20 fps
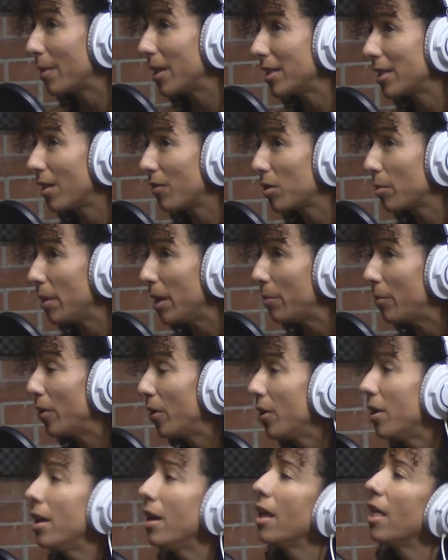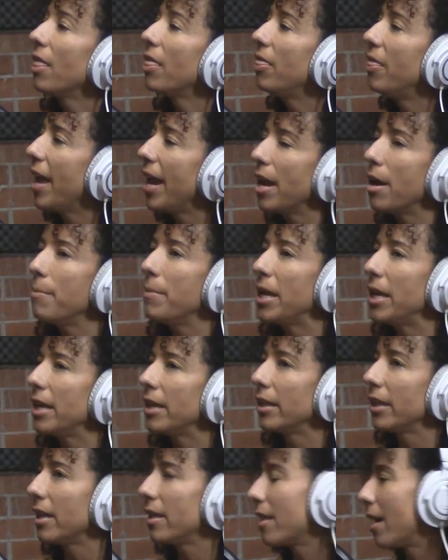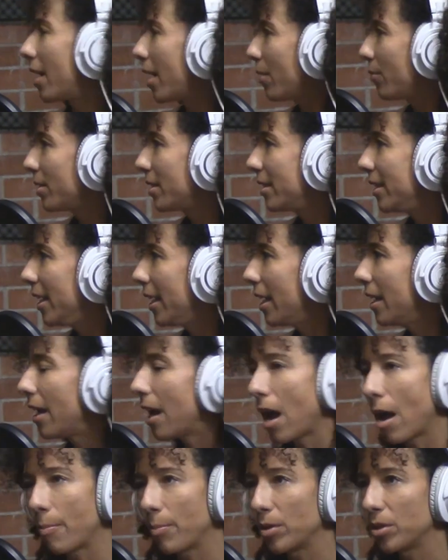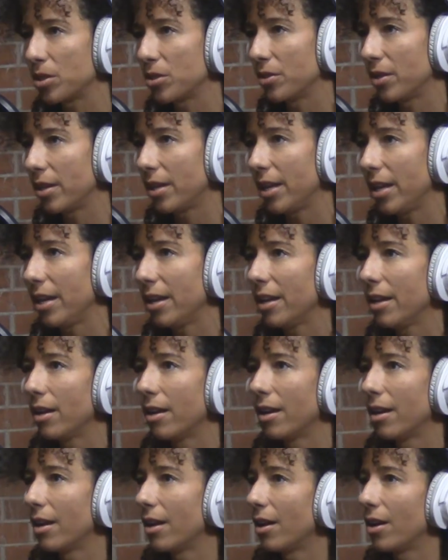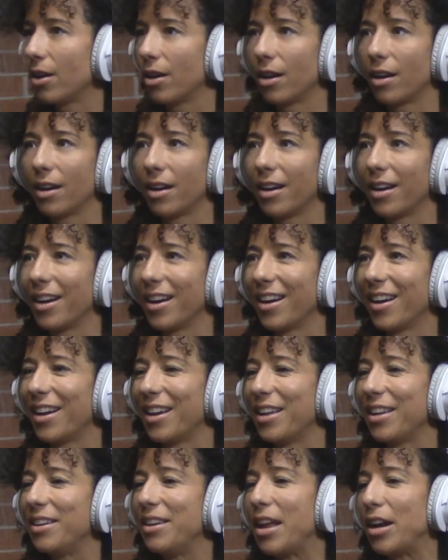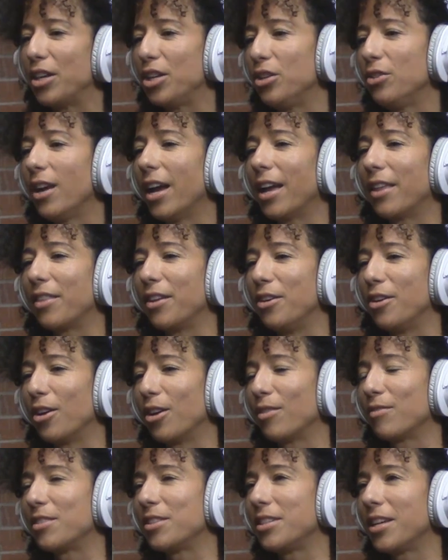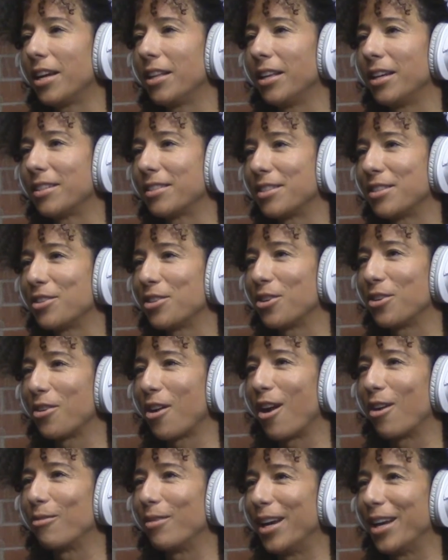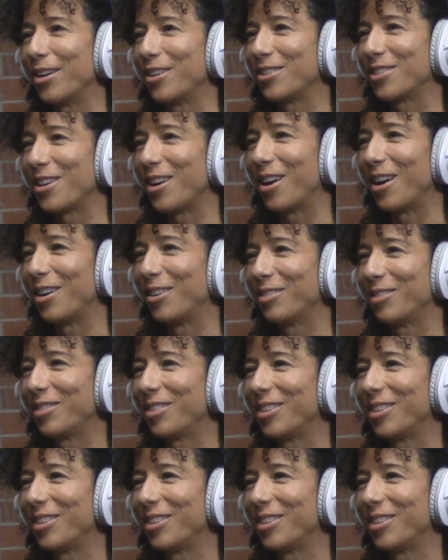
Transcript: myself to people, they immediately thought I was seeking an opportunity. Now you had the nerve to tell us to turn our ringers off.